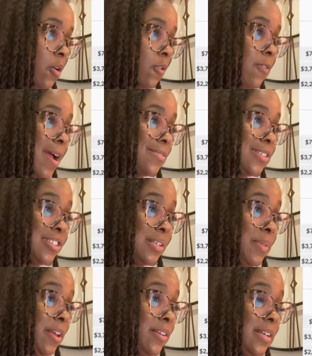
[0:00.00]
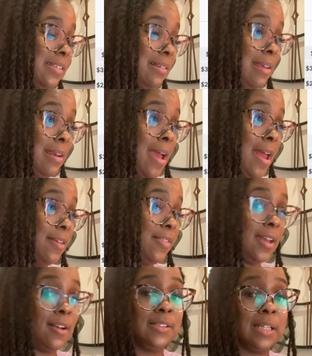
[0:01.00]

Crafts because the planner doesn't need anything else.